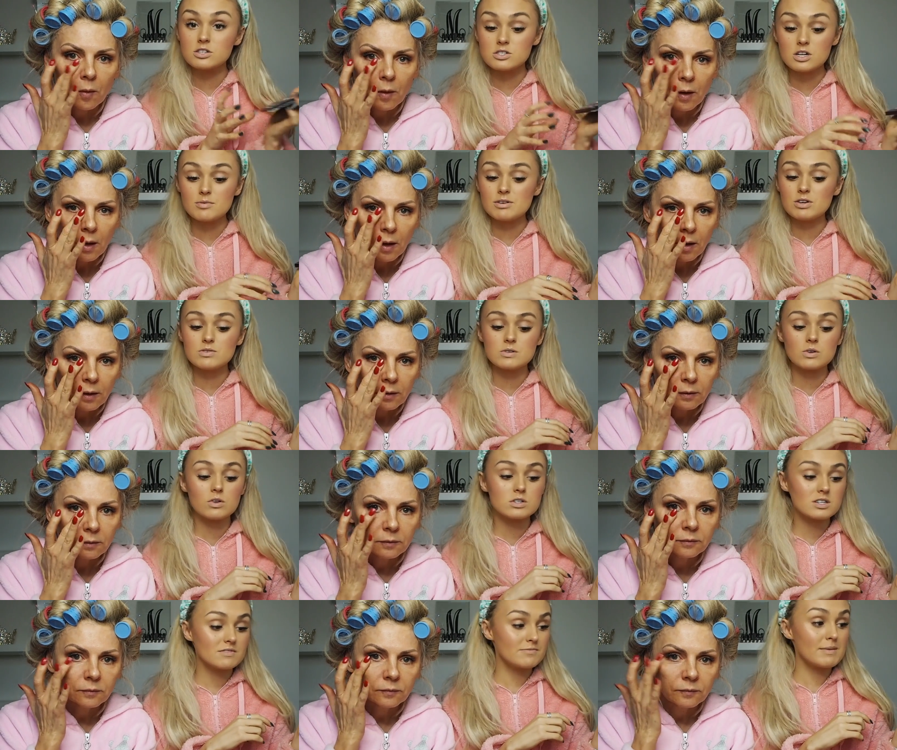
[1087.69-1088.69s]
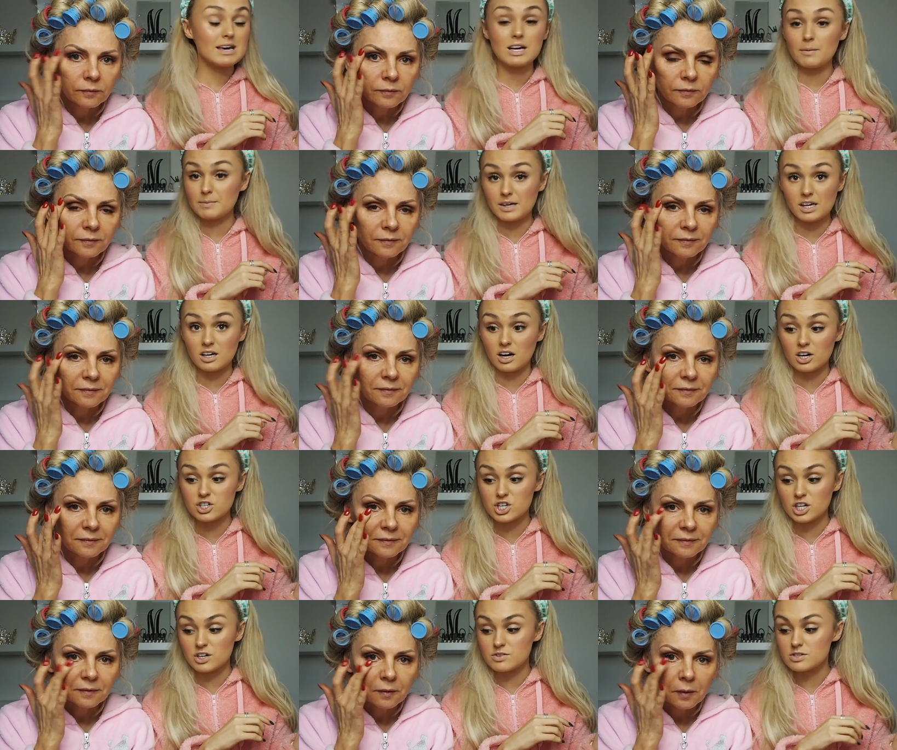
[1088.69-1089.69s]
Speaker 1: because you know we're using lots of Makeup Geek
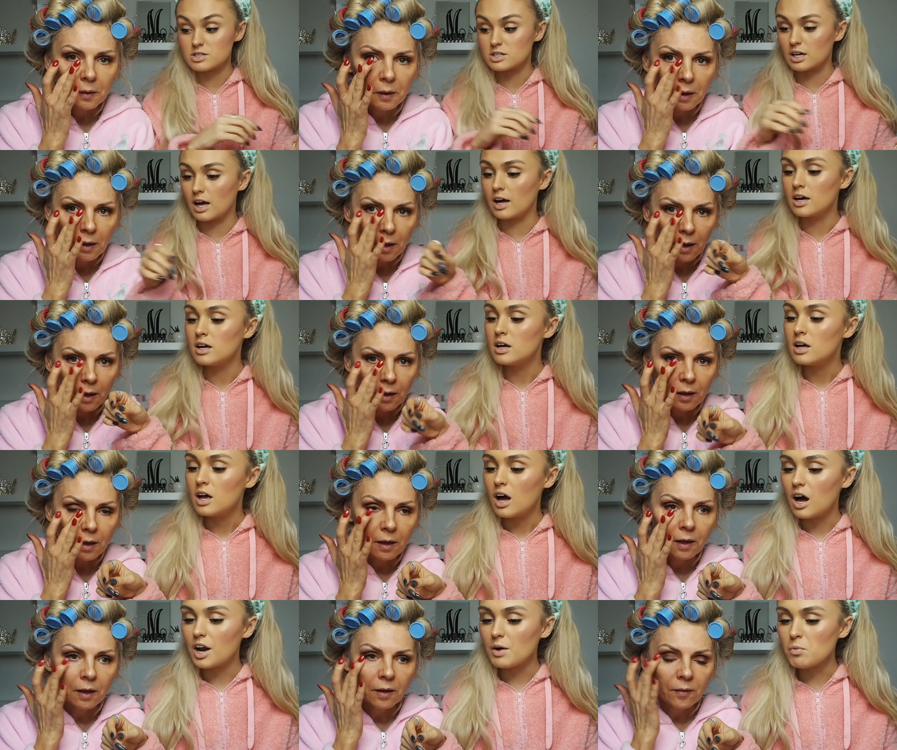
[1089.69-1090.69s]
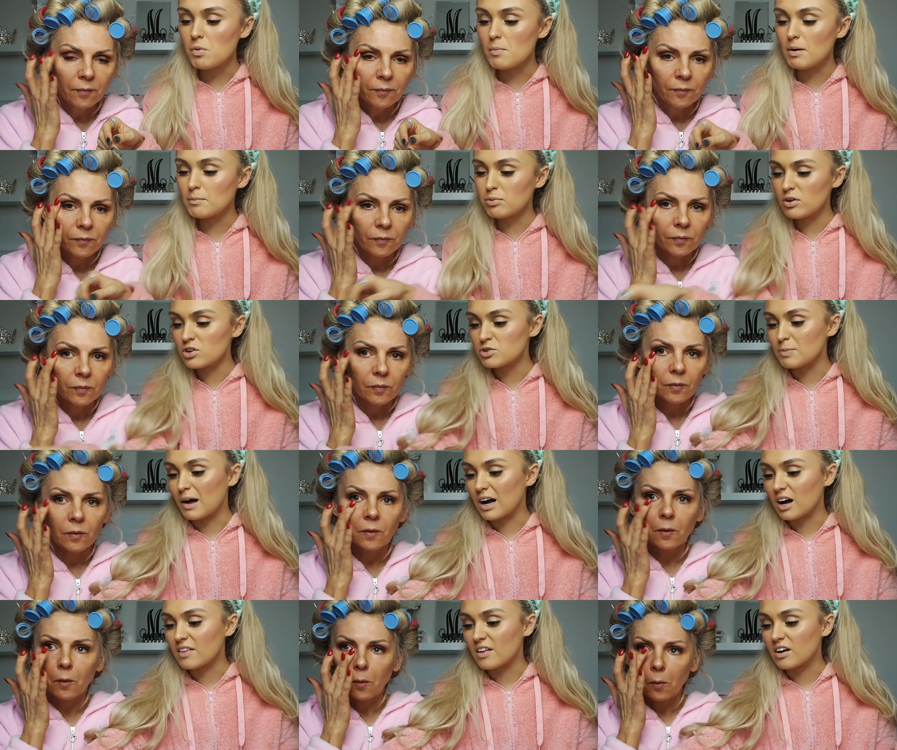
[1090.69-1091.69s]
eyeshadows today mm -hmm. and I mm-hmm. want my brush
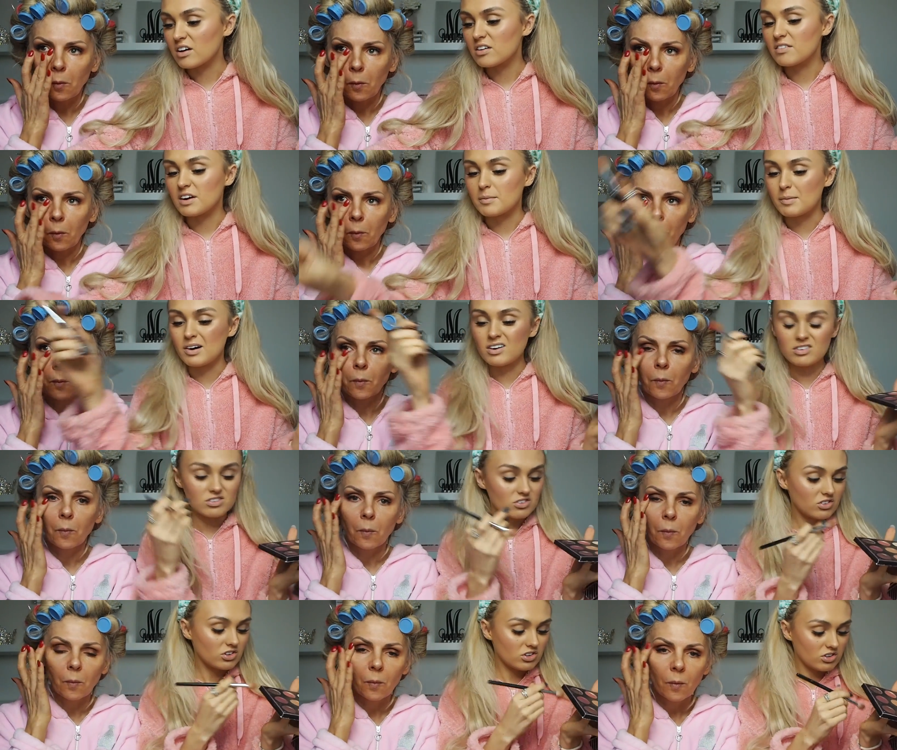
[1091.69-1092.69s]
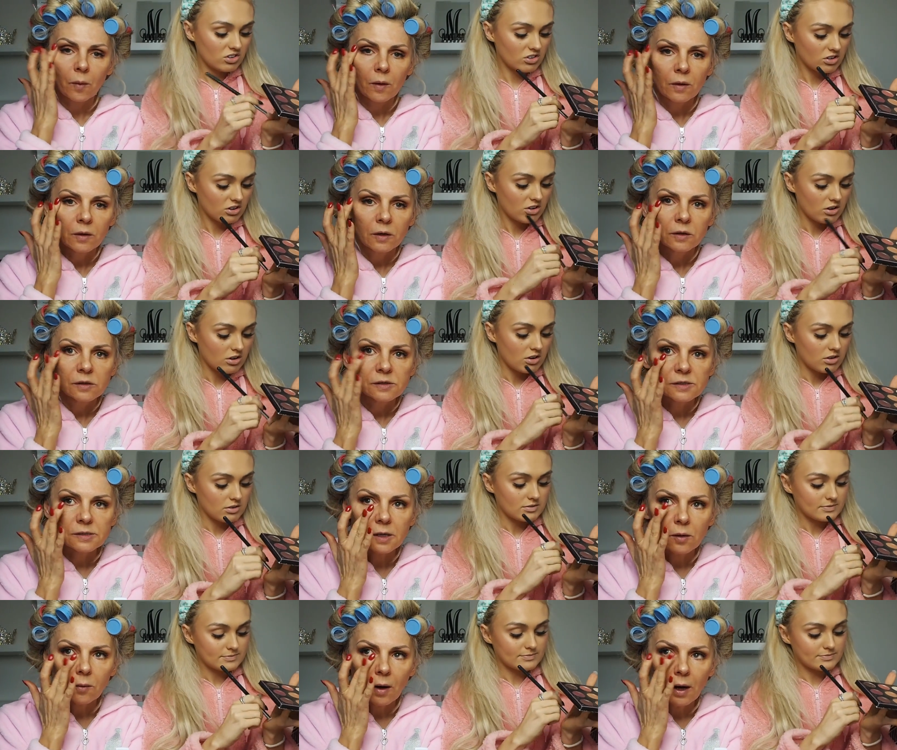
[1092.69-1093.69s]
back, thank you very much.
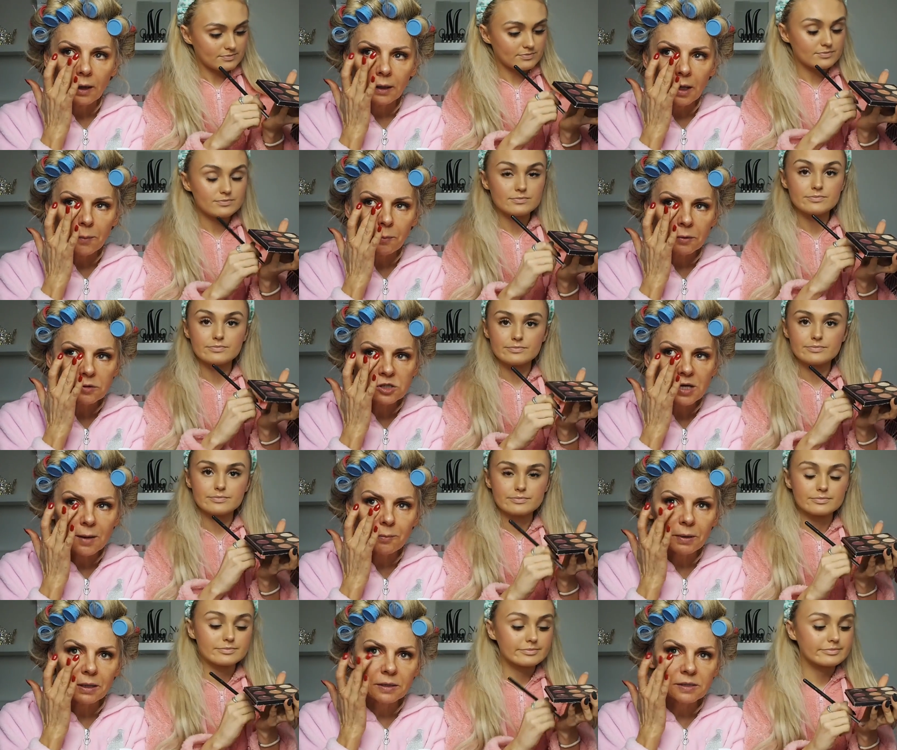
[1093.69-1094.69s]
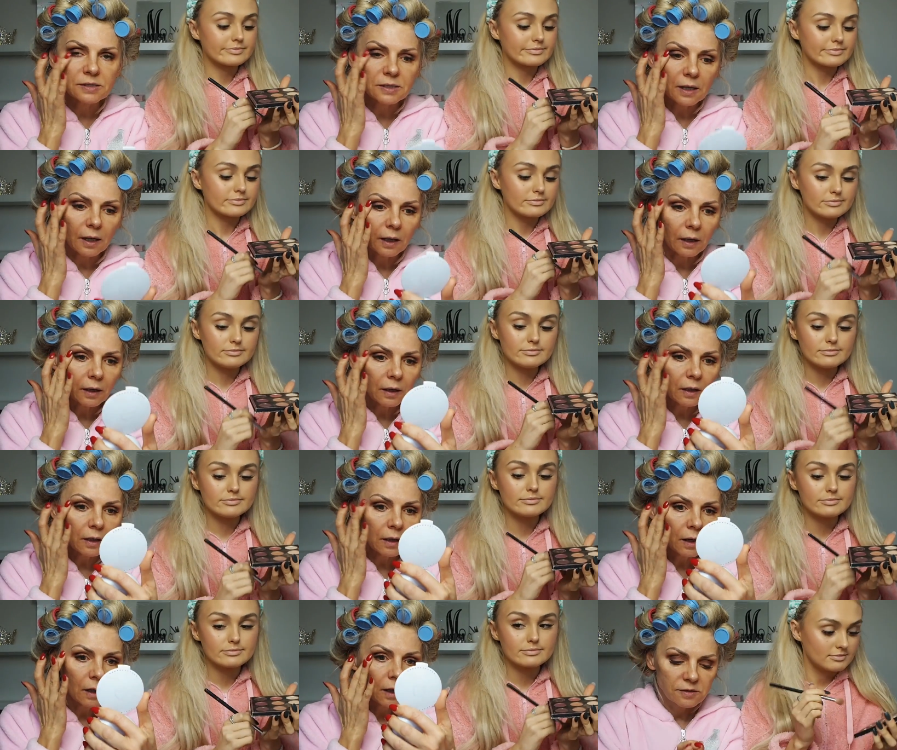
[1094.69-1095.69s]
Speaker 2: So I keep on tapping this
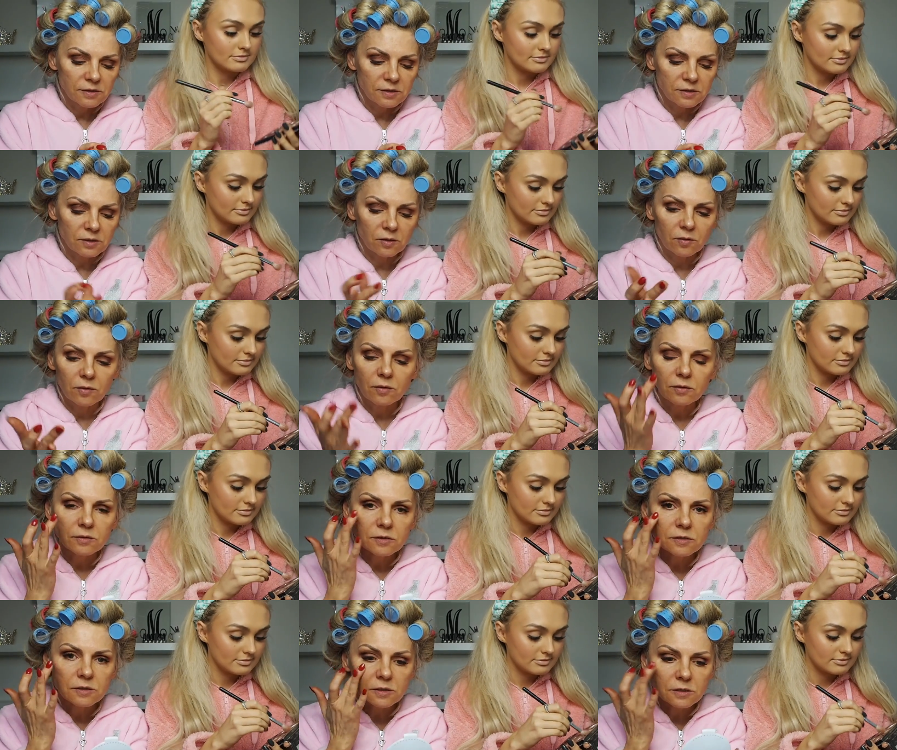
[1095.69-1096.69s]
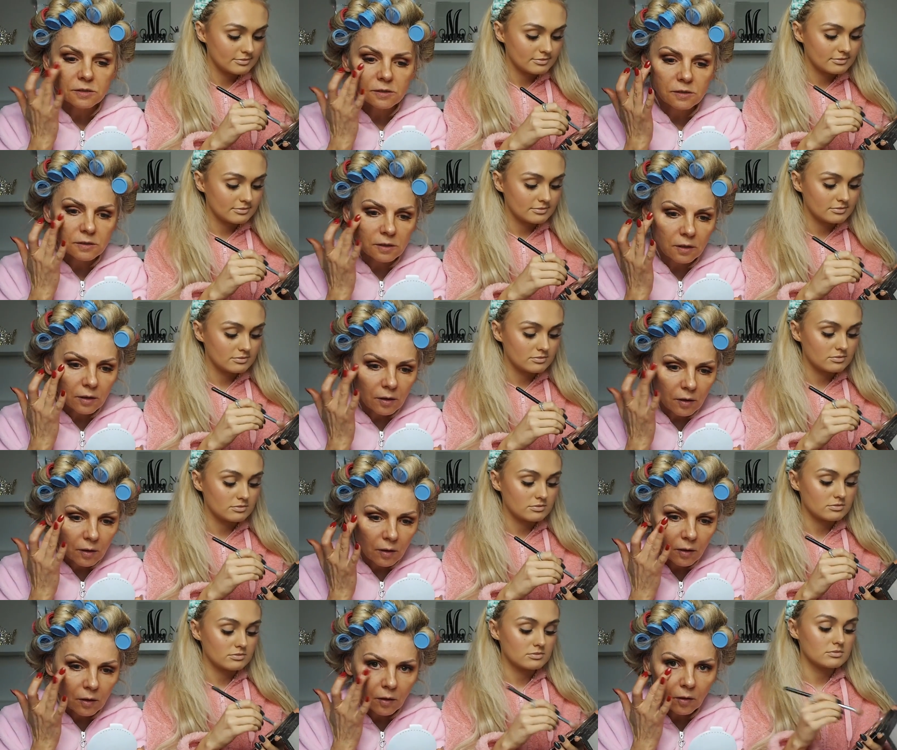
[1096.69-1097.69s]
in soon
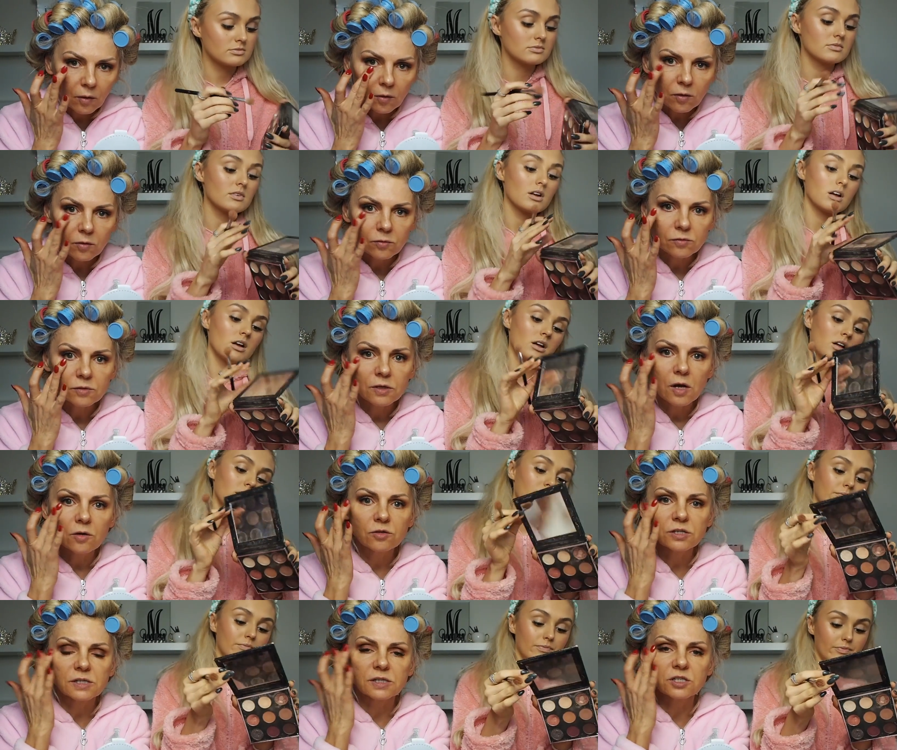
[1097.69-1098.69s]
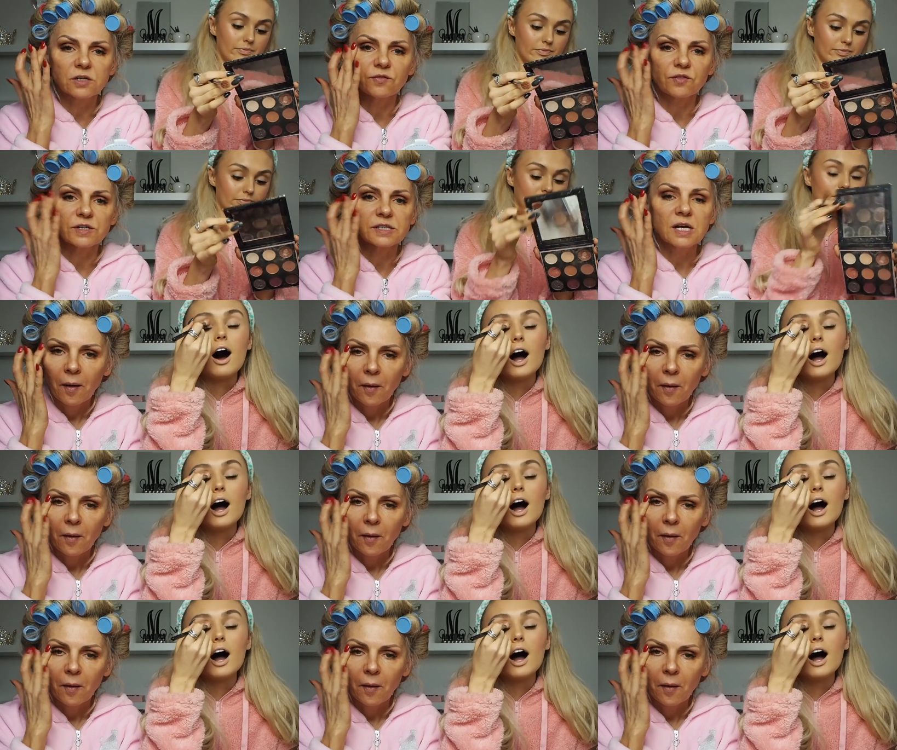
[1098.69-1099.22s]
you'll notice the difference.